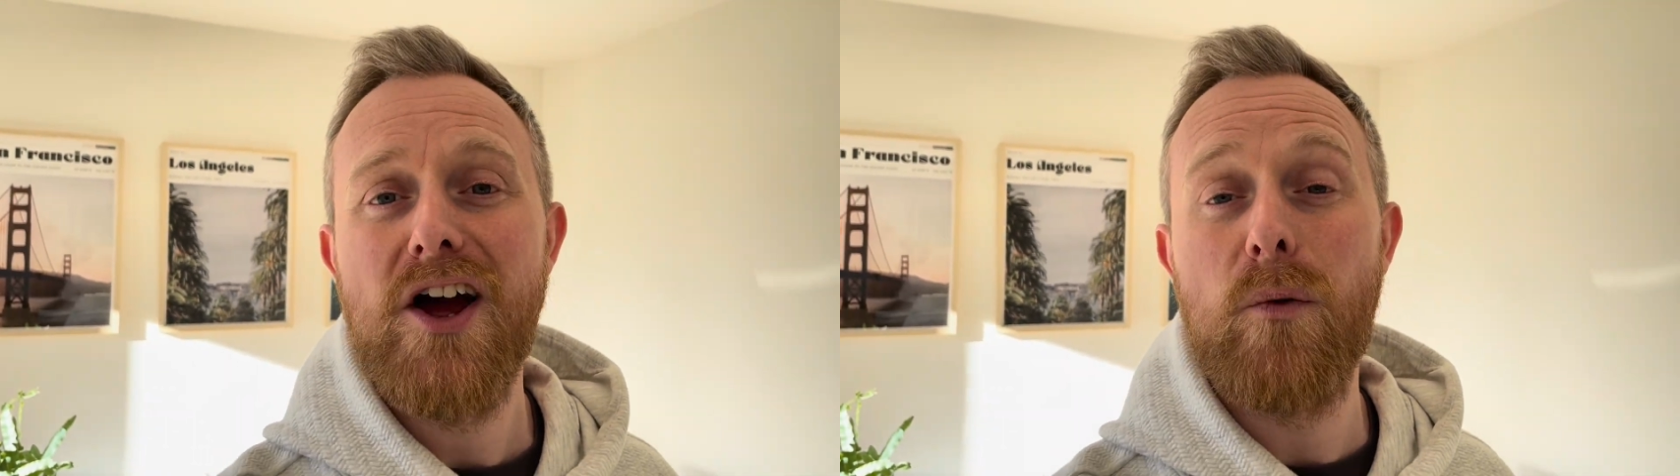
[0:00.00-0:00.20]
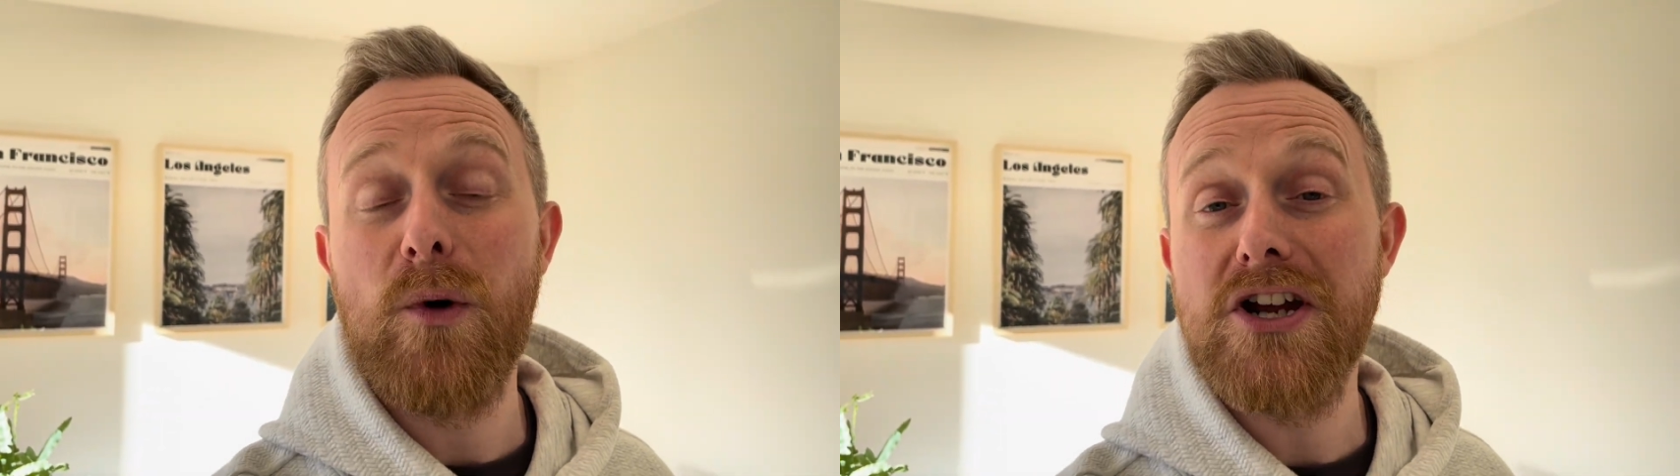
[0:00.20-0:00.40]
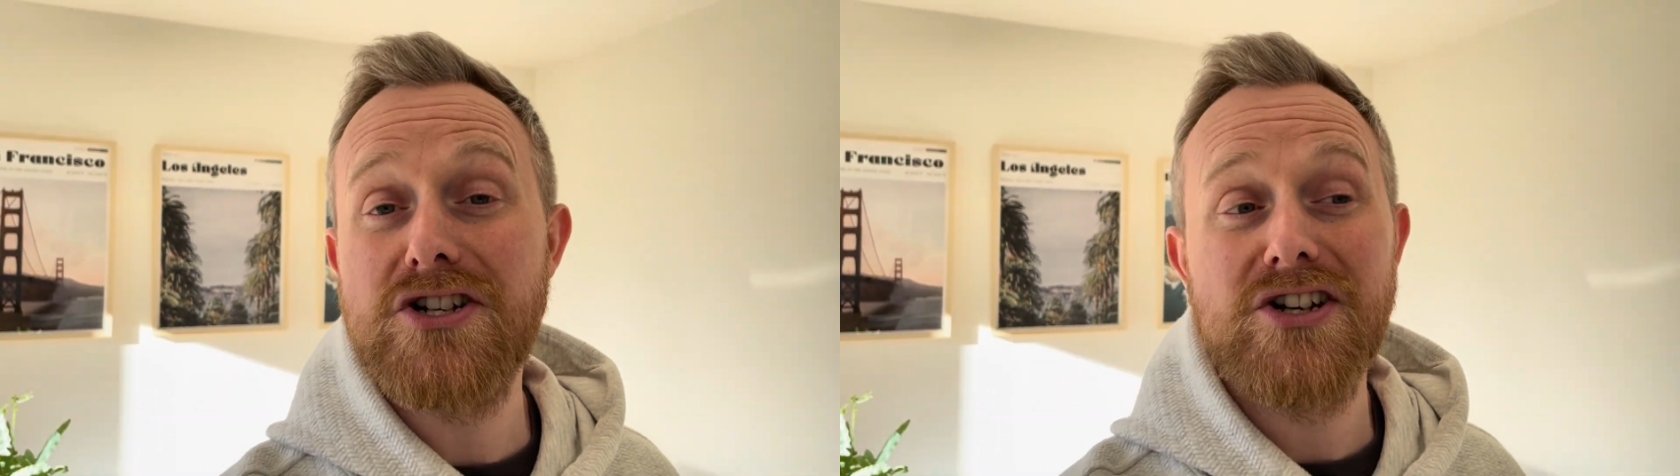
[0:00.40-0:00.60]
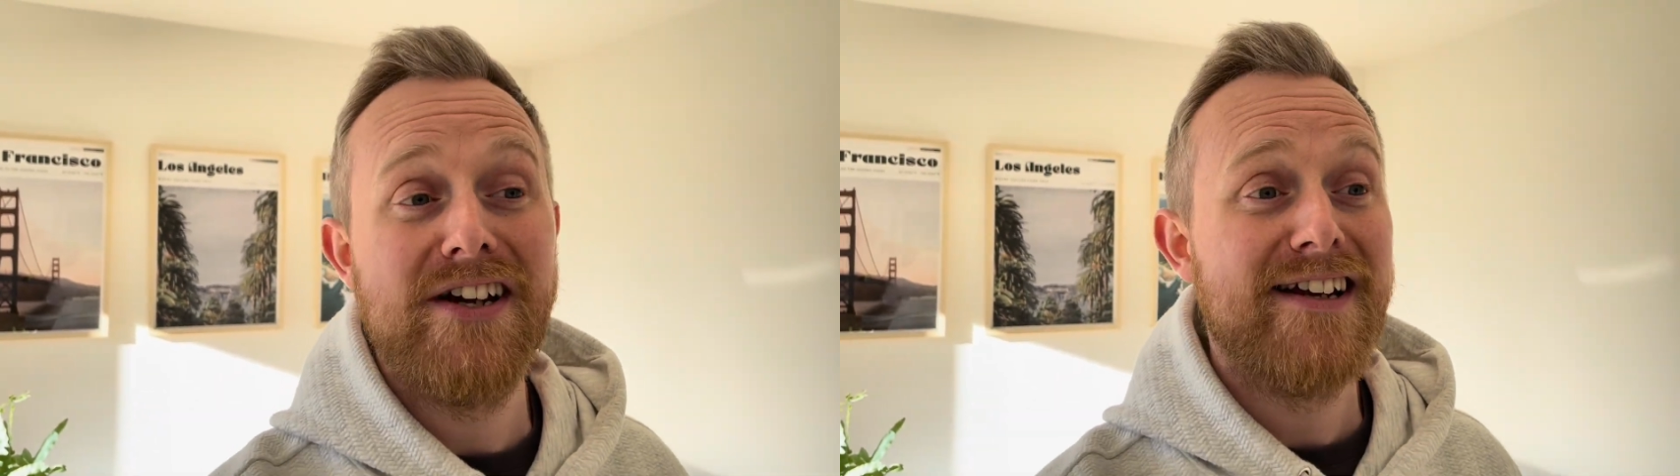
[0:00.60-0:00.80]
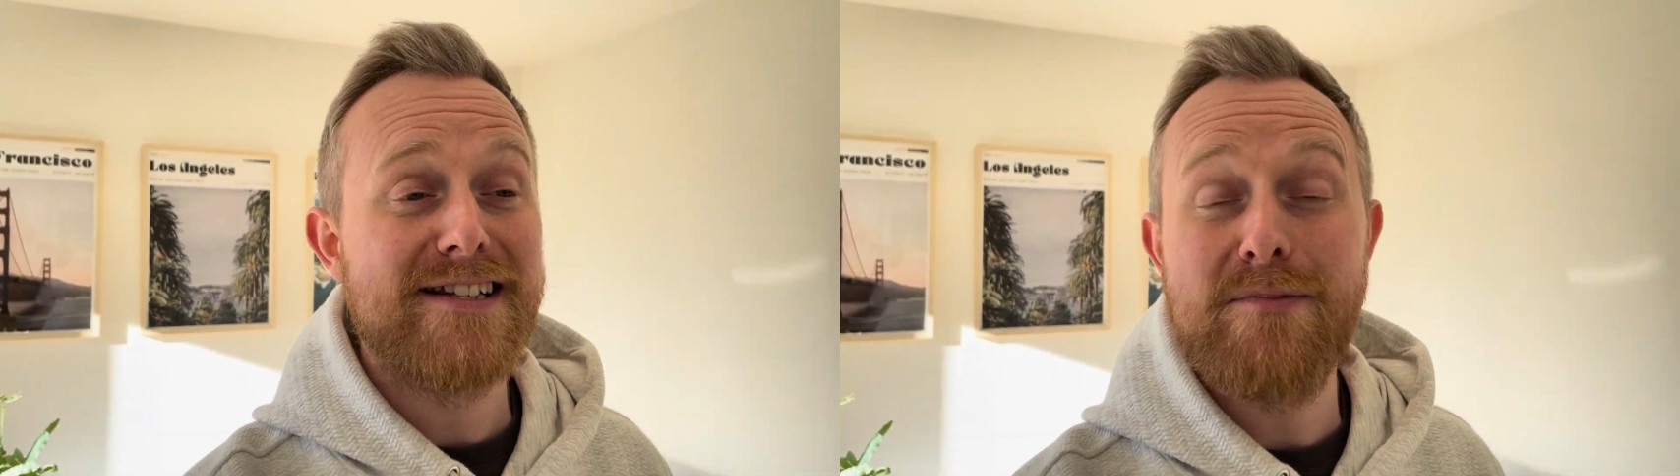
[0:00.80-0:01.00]
which
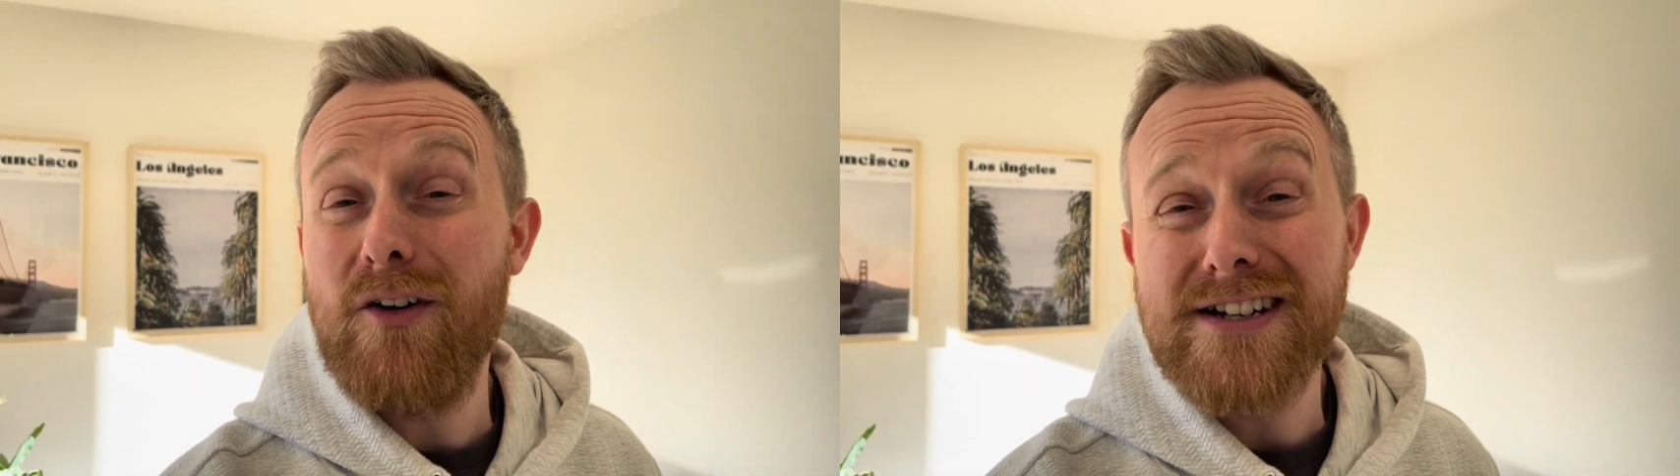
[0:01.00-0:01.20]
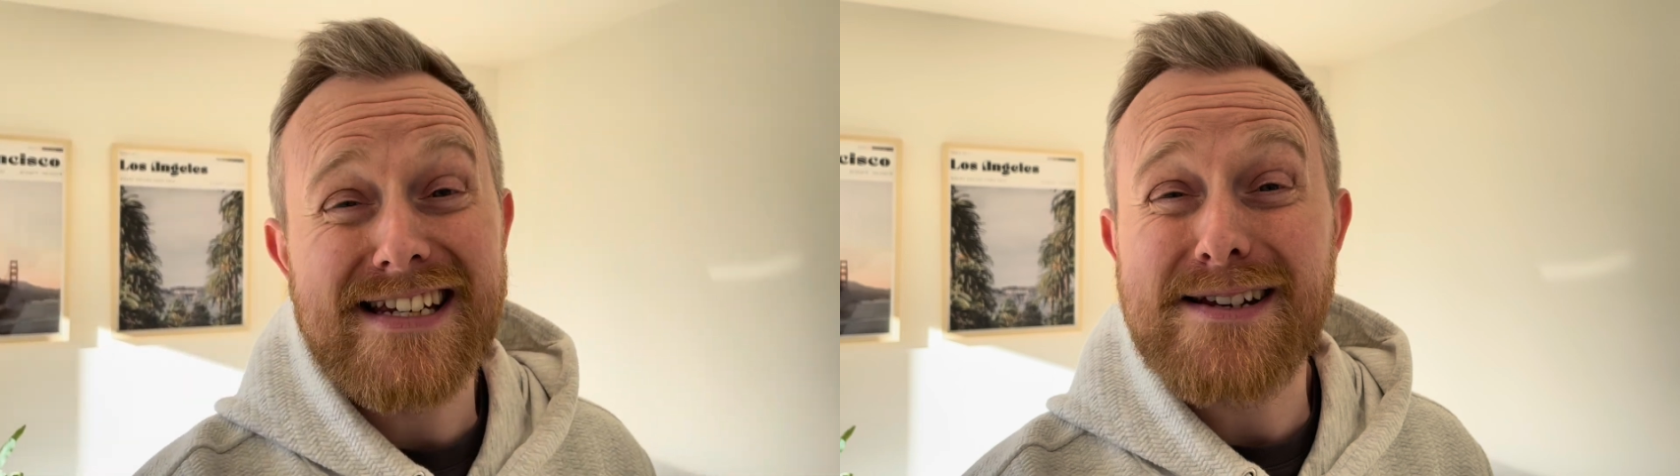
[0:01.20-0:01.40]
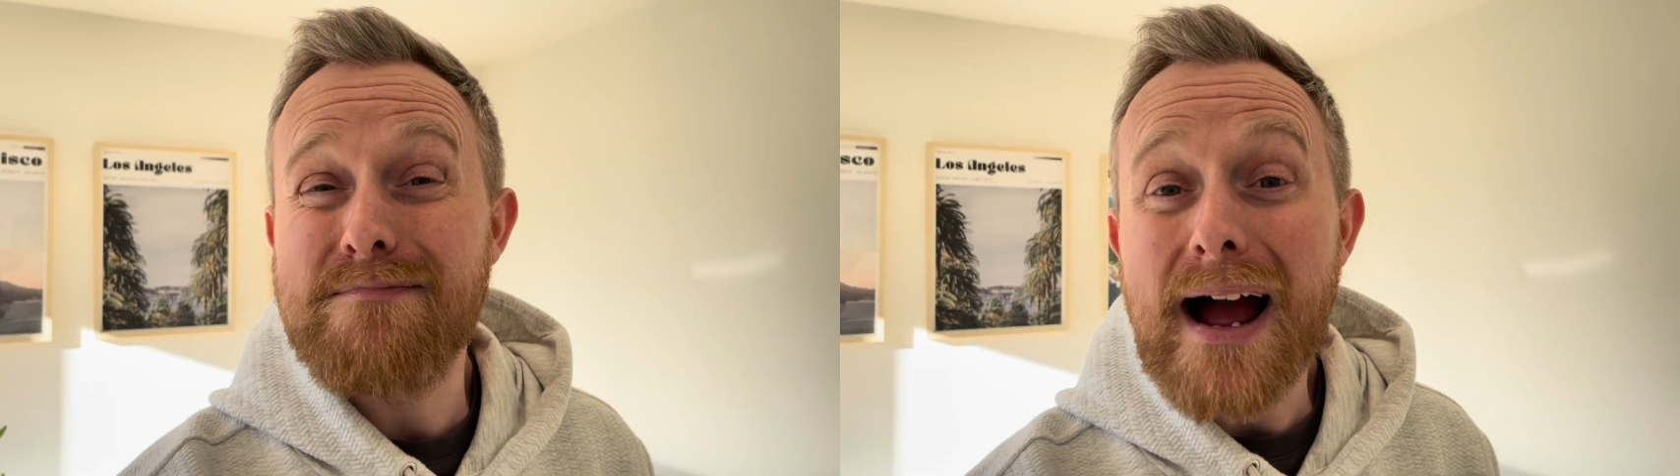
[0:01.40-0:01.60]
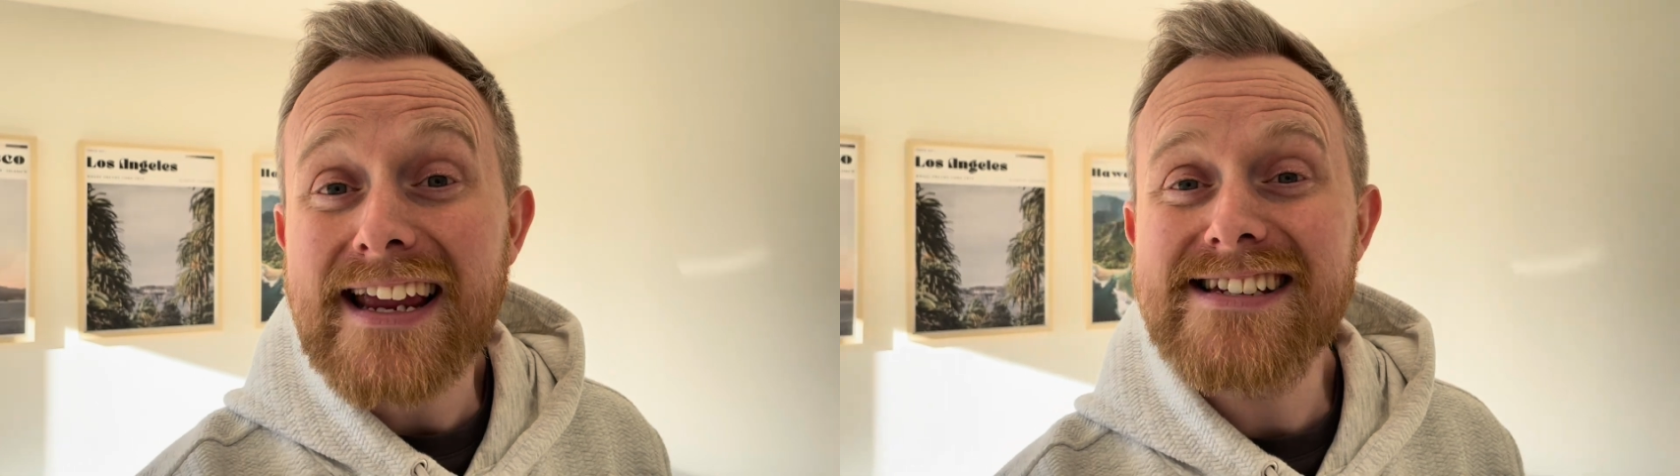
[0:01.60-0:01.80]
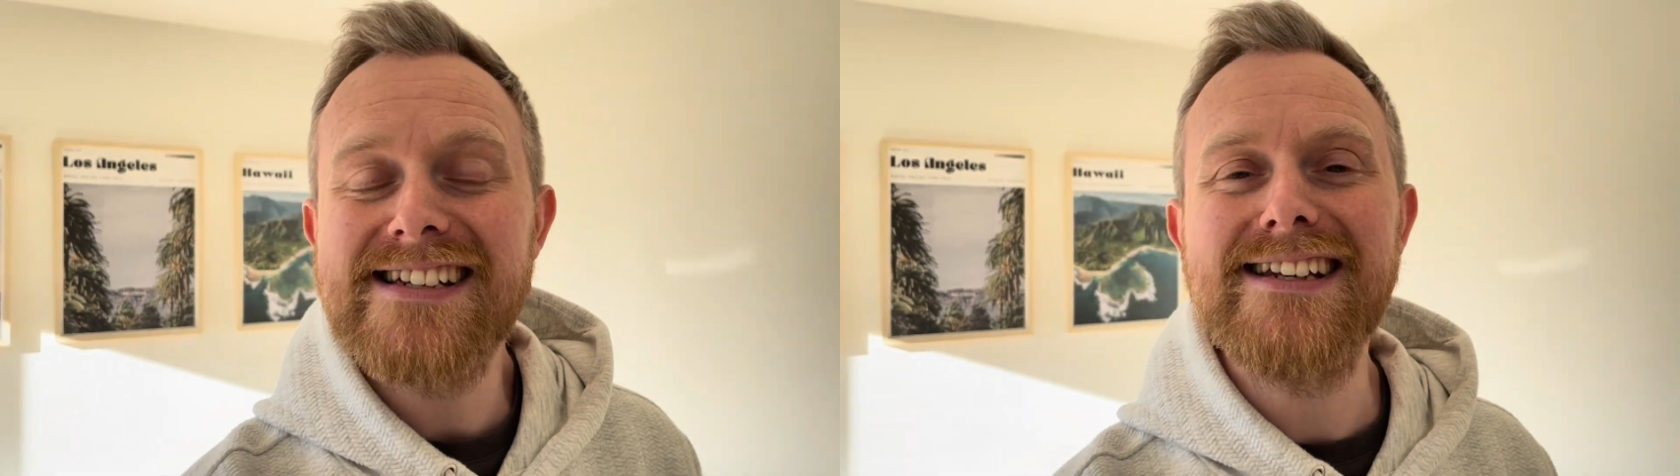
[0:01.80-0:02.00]
to be honest, is
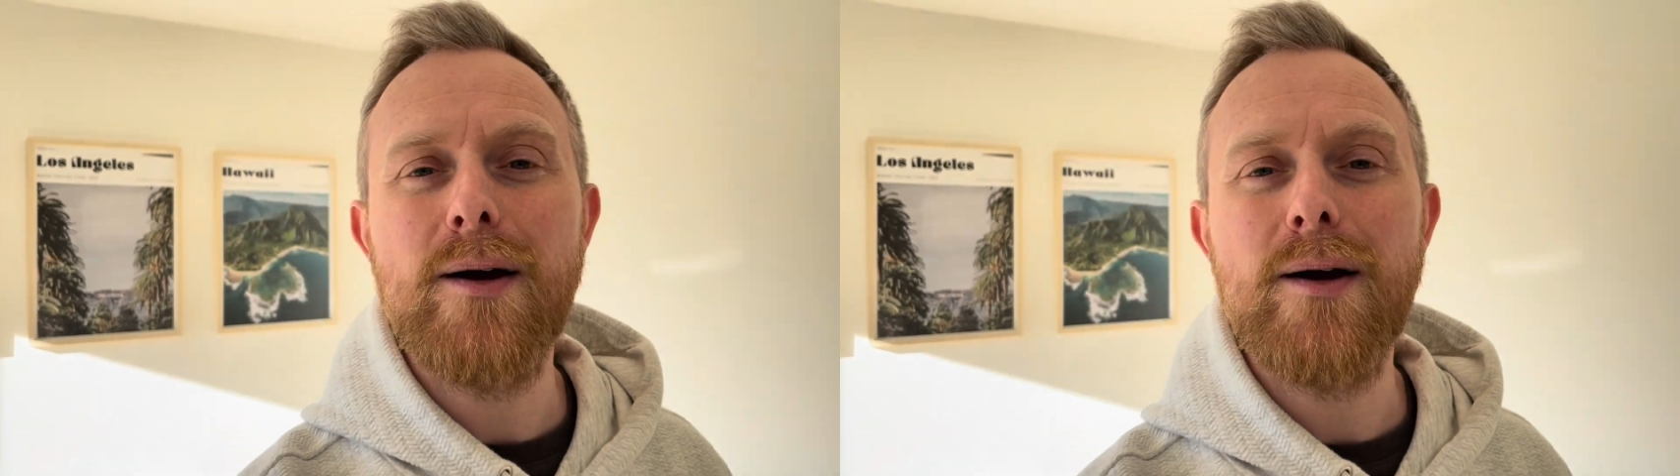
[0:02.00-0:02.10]
amazing.